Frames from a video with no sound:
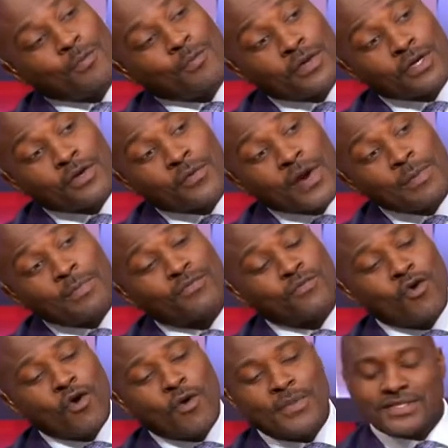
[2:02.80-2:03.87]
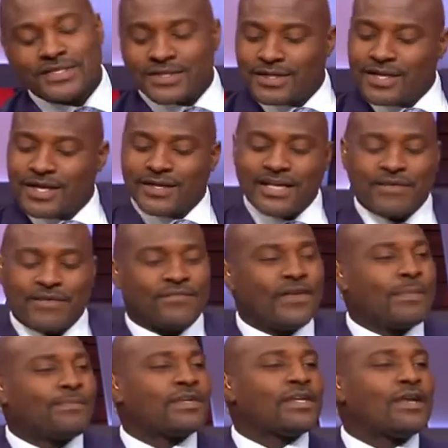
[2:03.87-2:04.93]
but a great performance, they
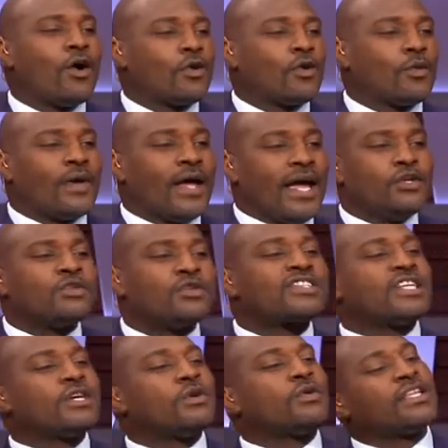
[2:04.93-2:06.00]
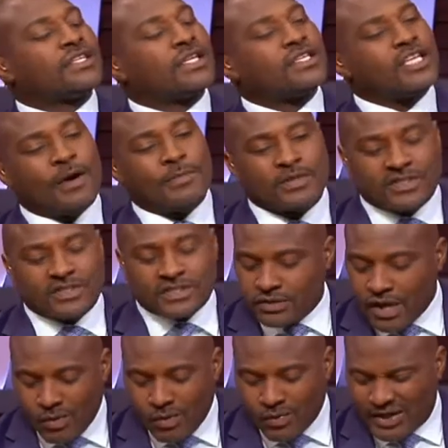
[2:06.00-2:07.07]
flipped it on him, and you still get the W. So
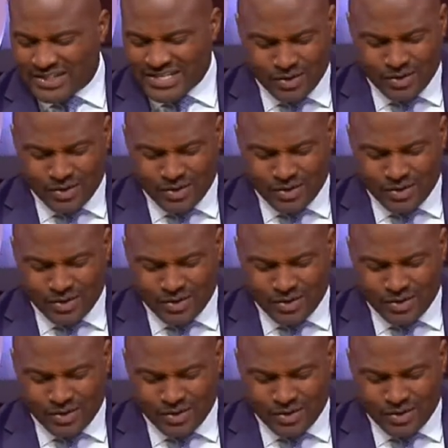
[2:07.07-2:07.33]
no, it's not